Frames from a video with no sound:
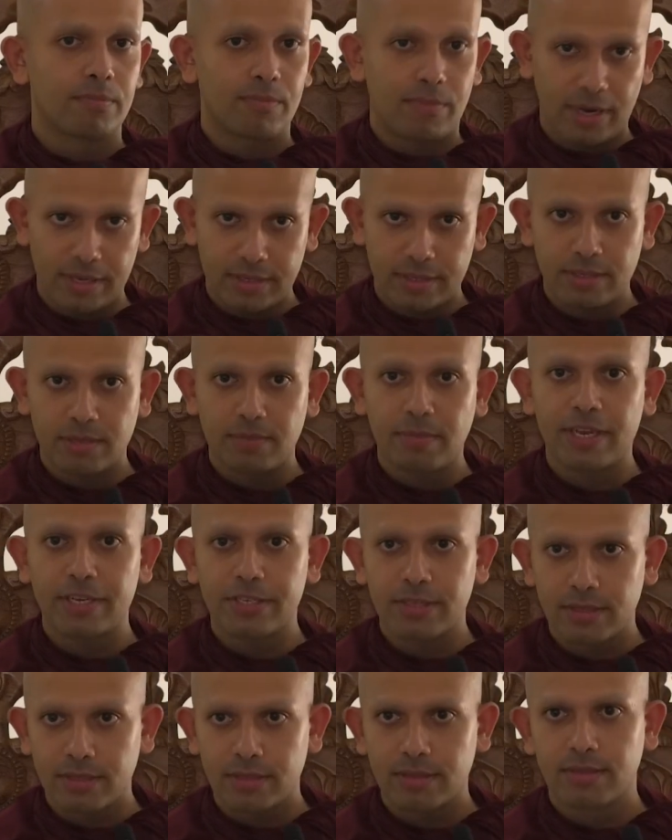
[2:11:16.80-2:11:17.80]
Practice
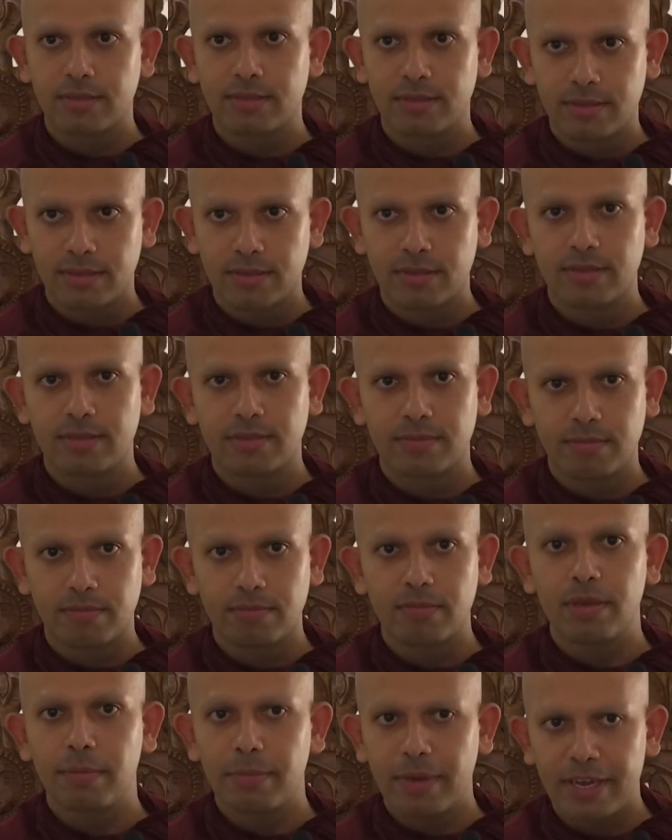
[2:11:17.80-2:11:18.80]
patience.
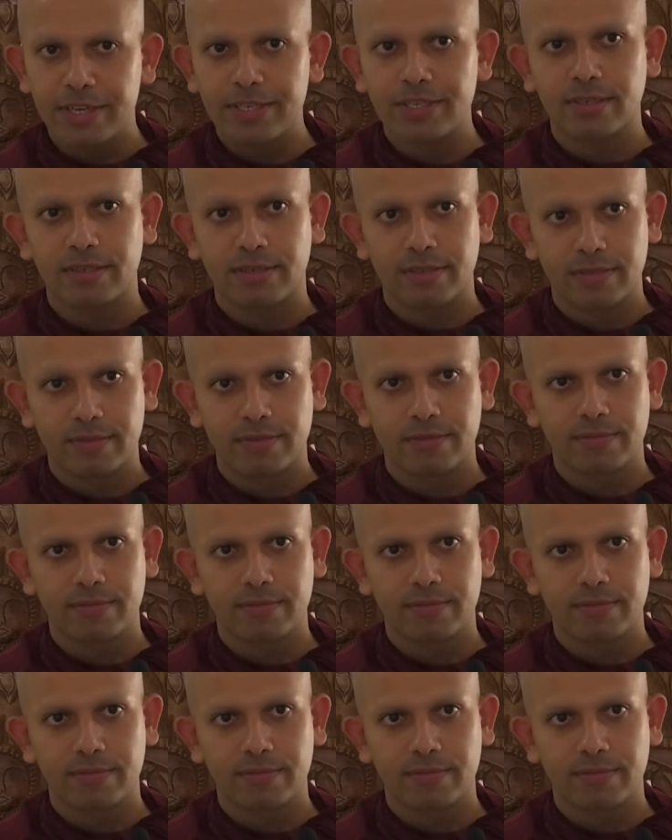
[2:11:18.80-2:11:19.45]
Be patient.